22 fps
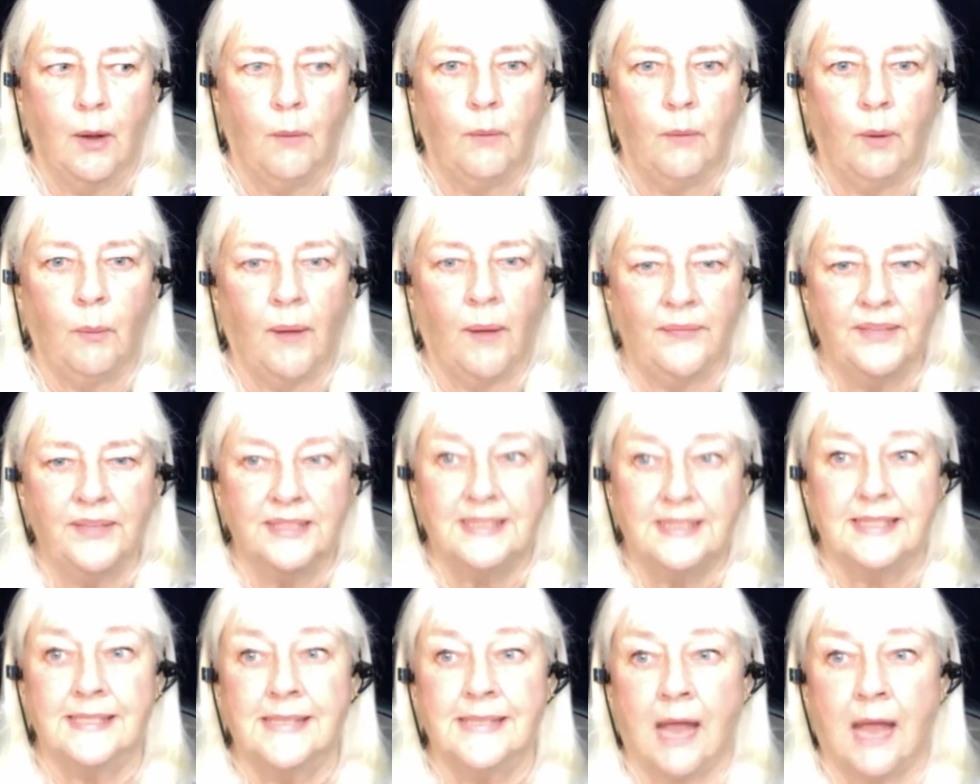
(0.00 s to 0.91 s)
we want
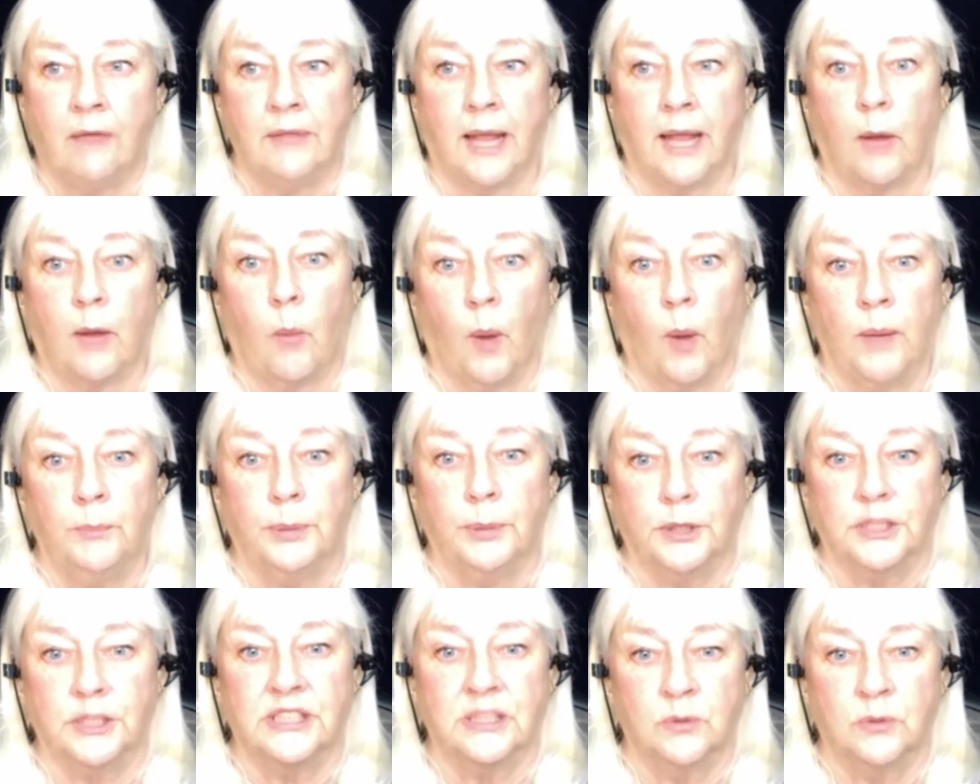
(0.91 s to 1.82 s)
this to sound like one
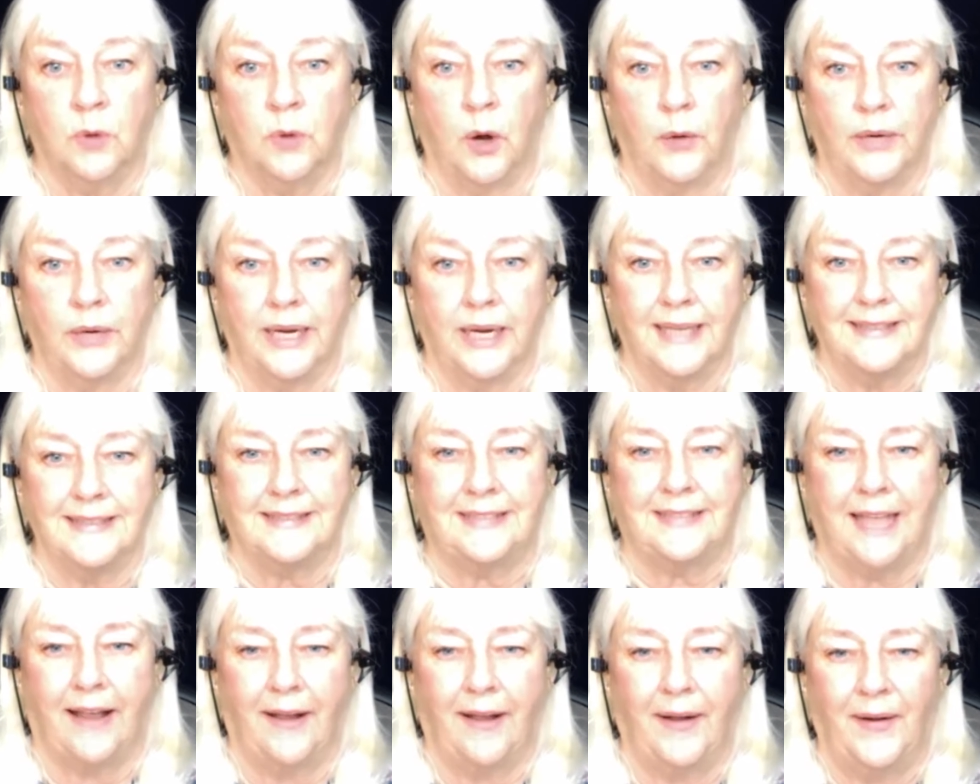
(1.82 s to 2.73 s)
person wrote it.
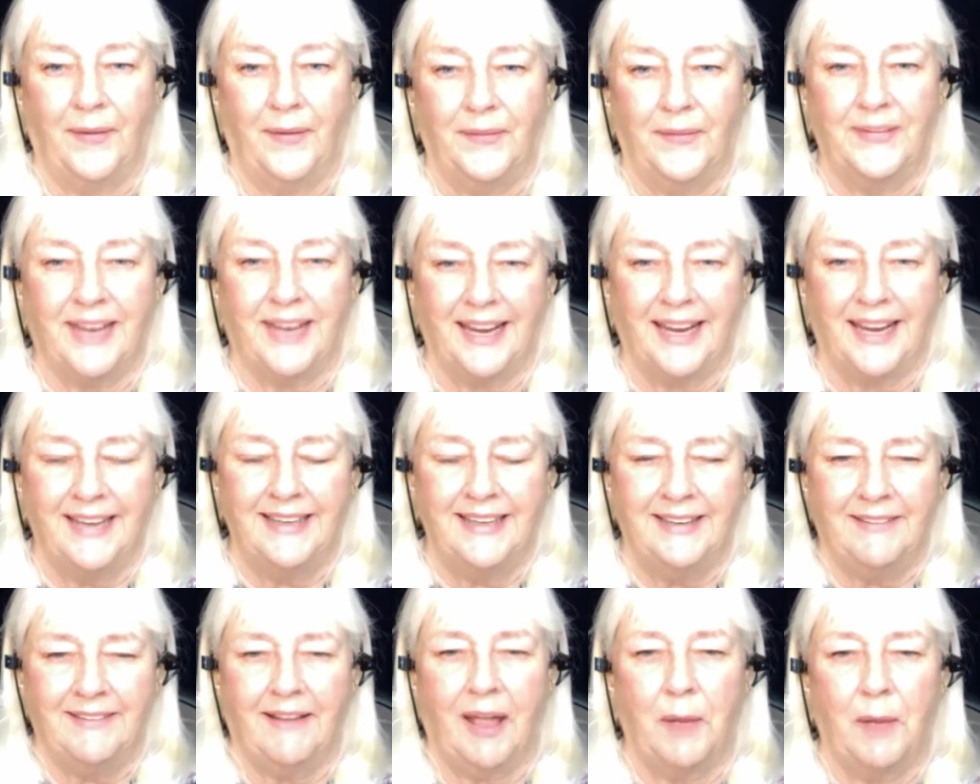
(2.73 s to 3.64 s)
So we need
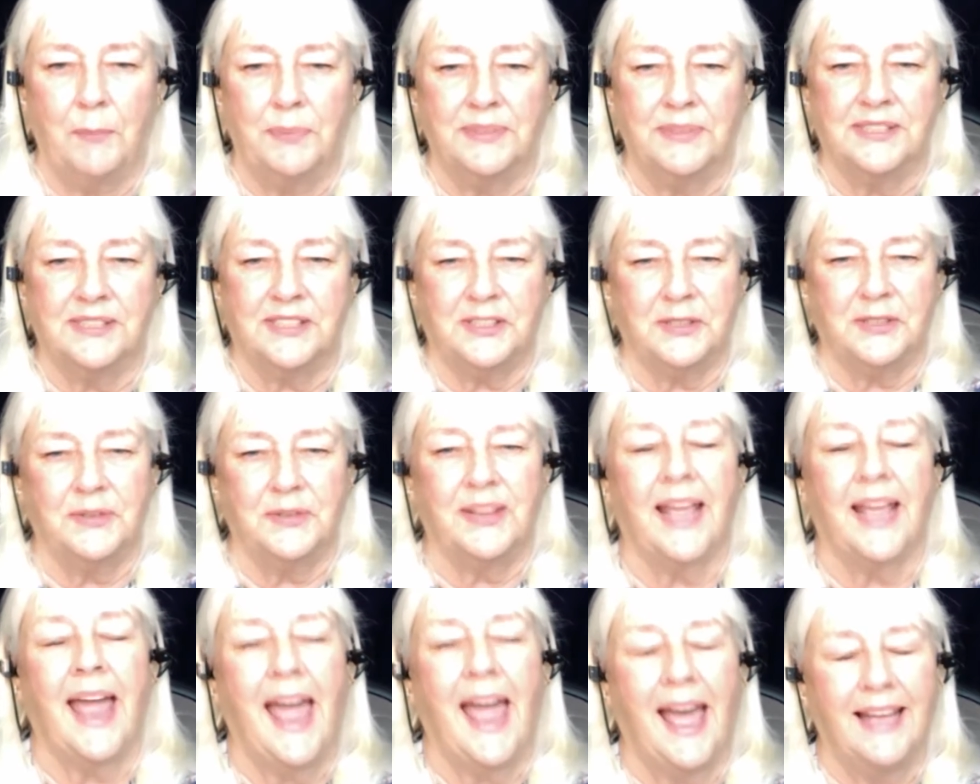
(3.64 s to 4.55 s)
to help do
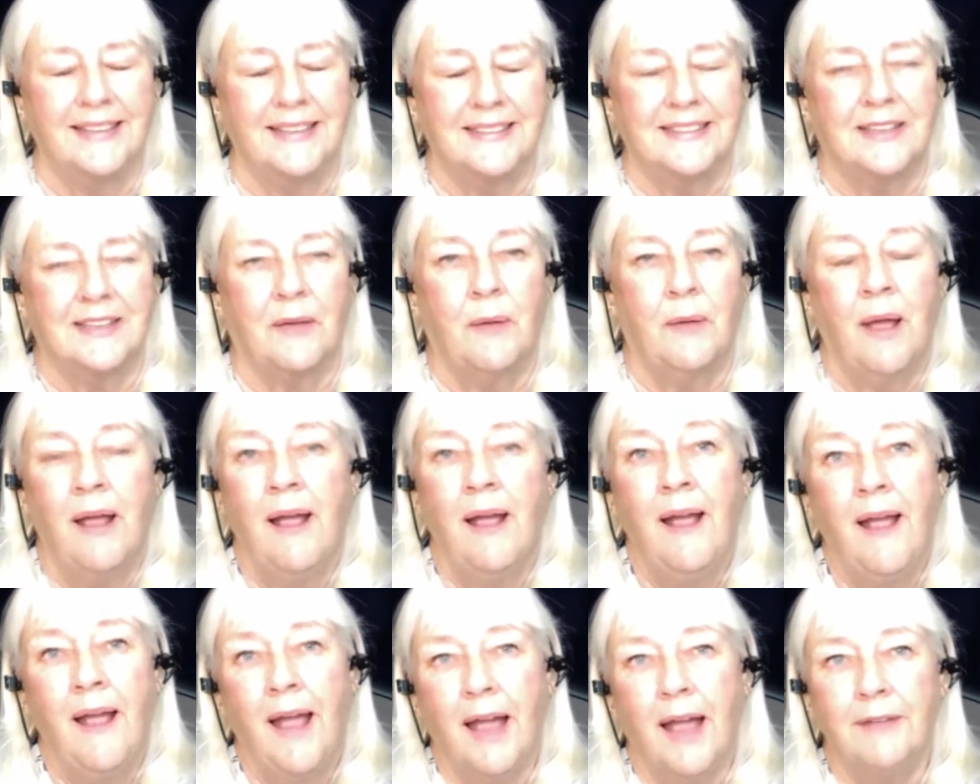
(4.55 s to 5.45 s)
that. I've done
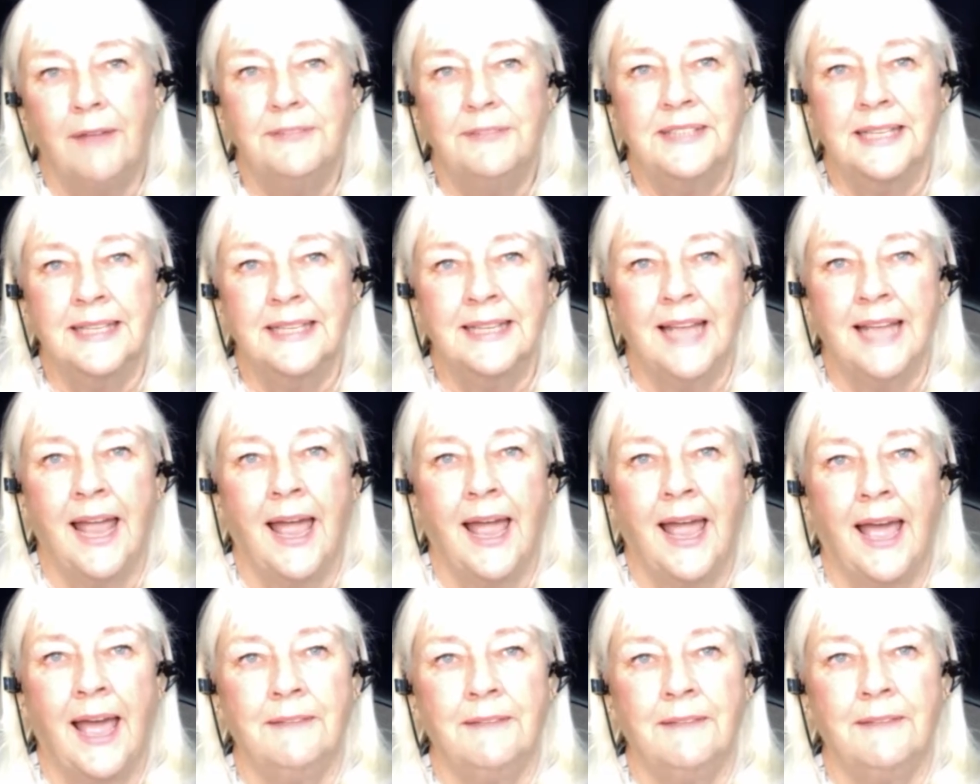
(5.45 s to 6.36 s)

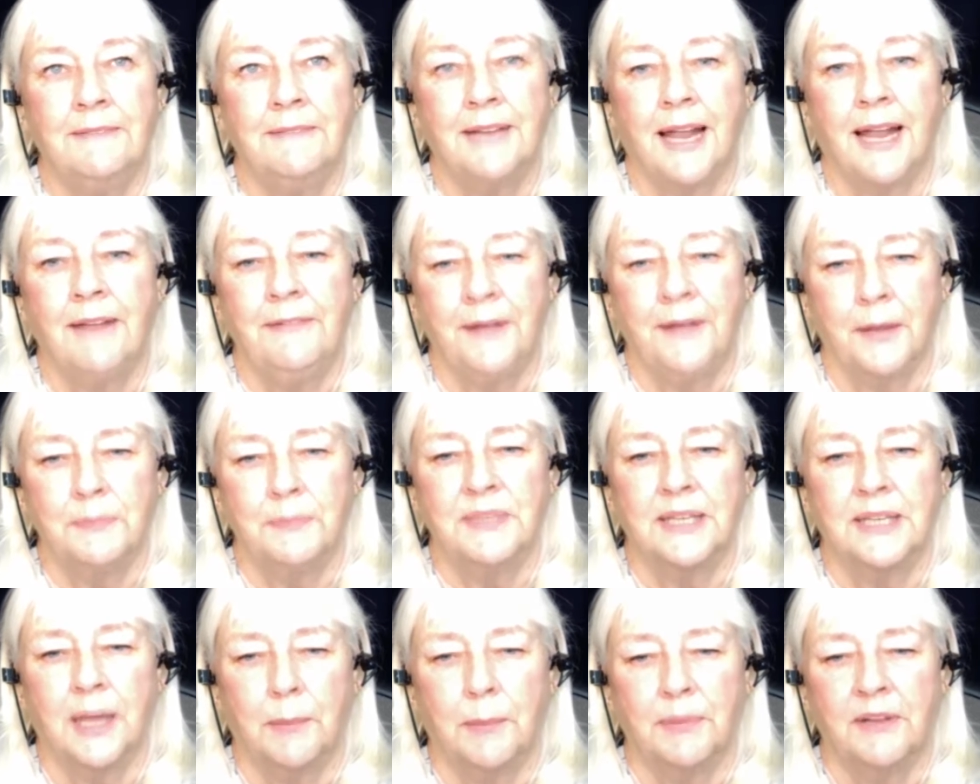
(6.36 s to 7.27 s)
that. I've helped
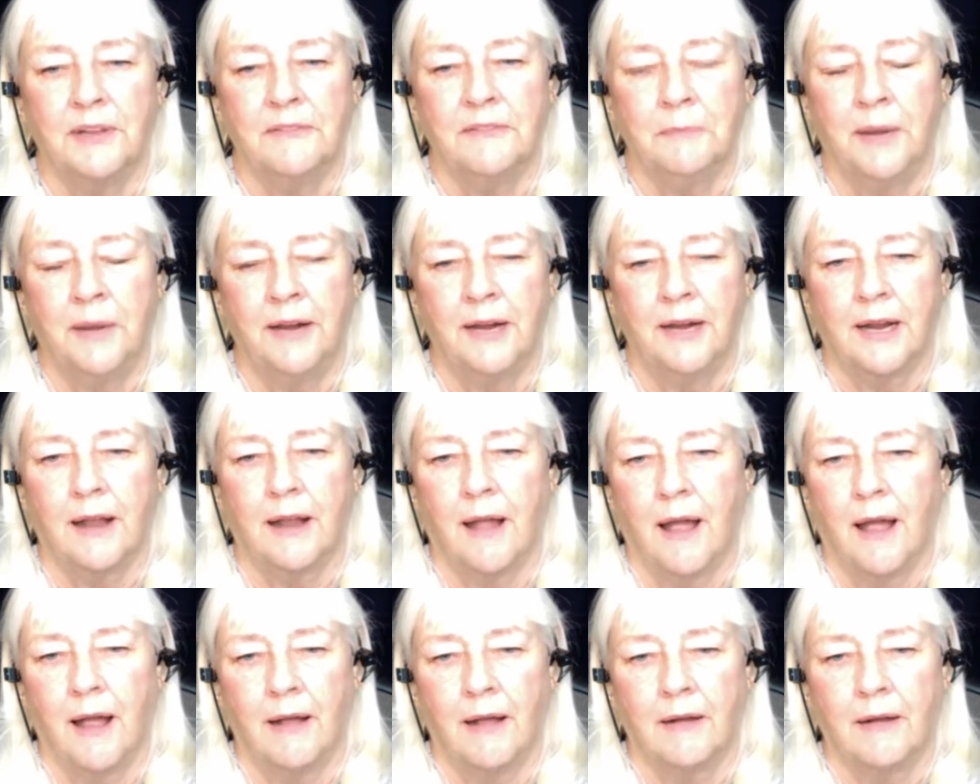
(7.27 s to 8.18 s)
a couple of my
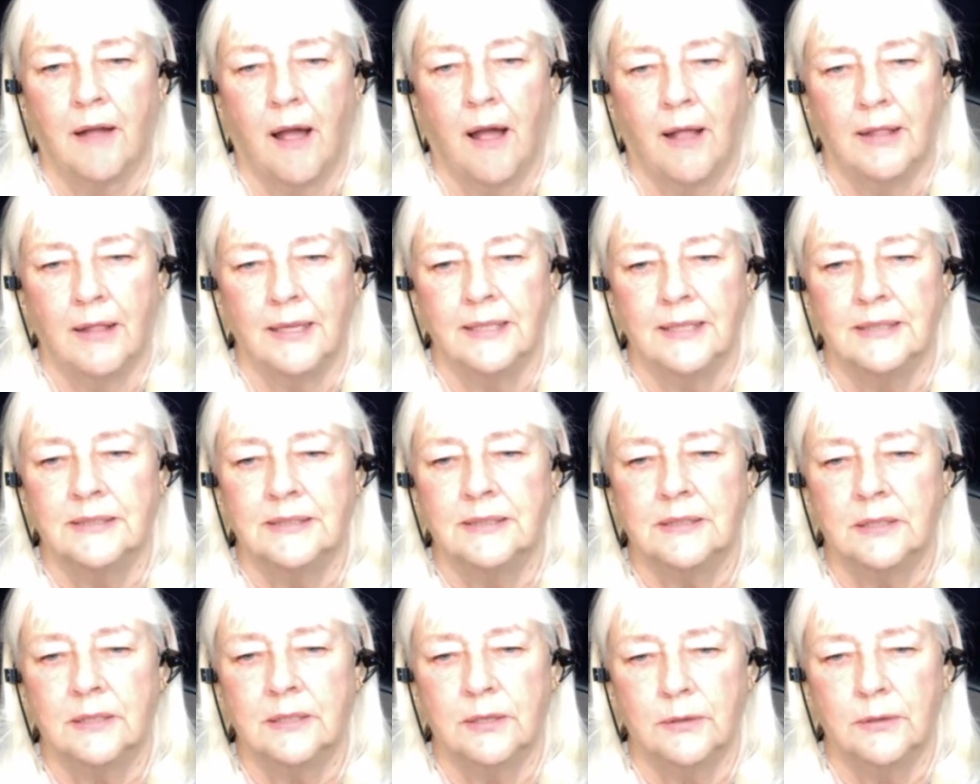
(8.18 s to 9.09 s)
colleagues
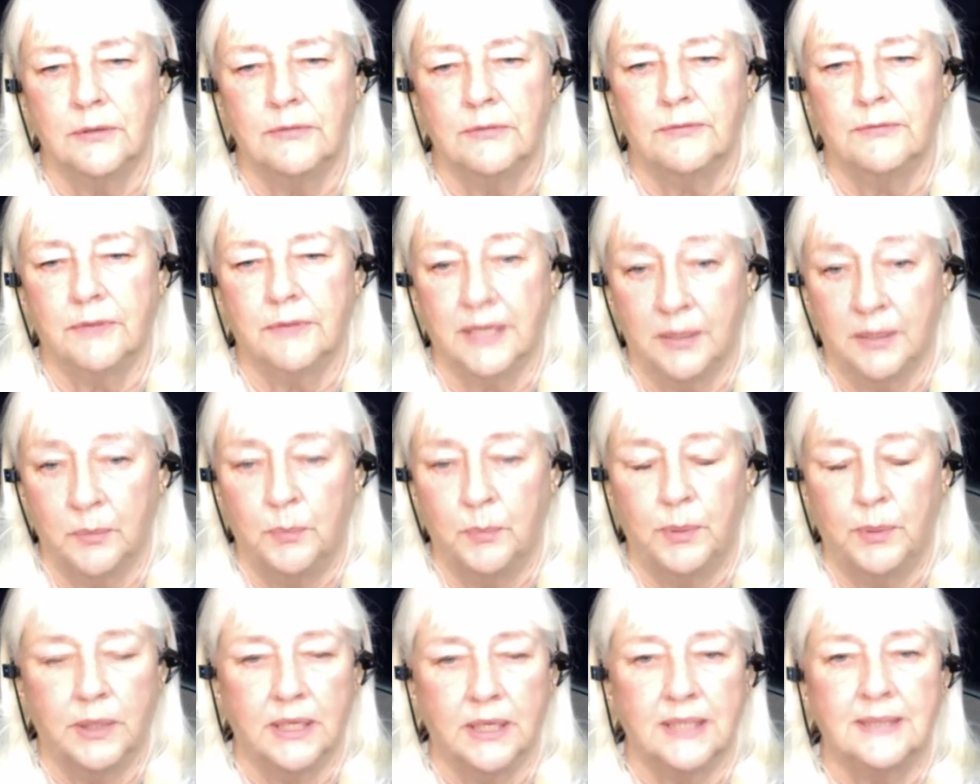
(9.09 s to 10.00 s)
who've written
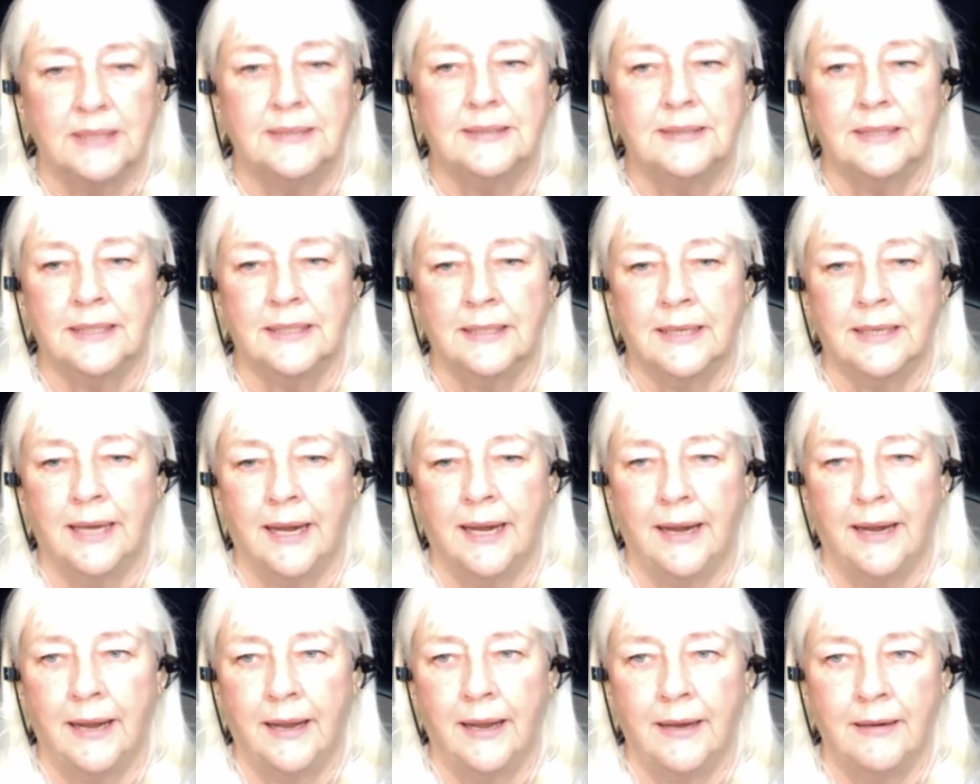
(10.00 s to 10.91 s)
books, and
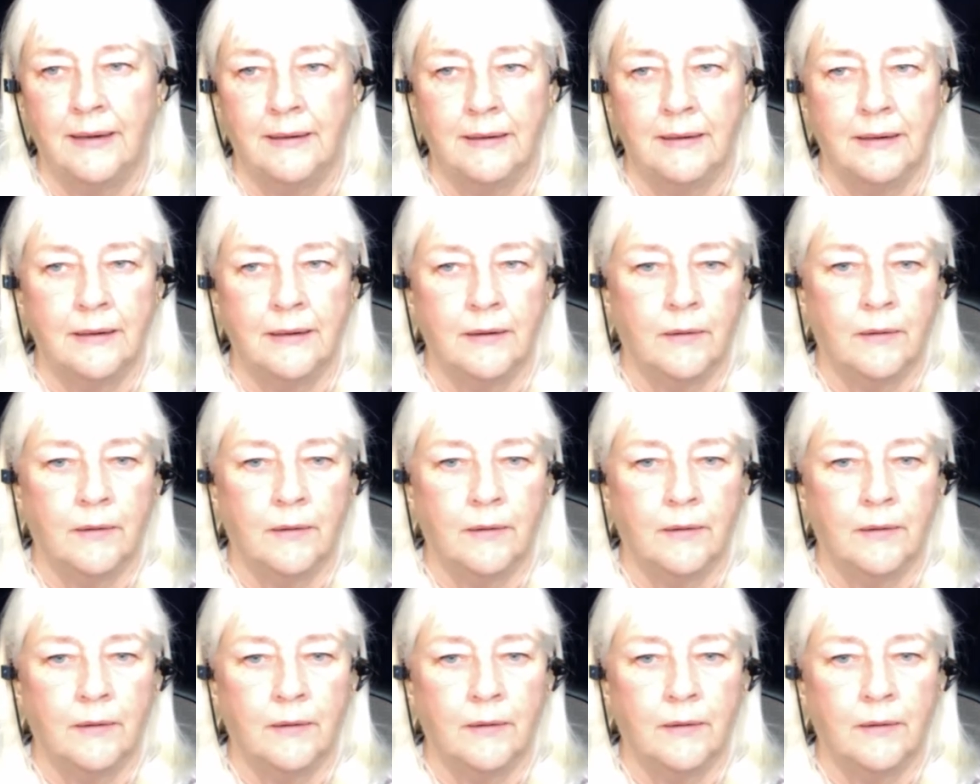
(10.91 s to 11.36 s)
then,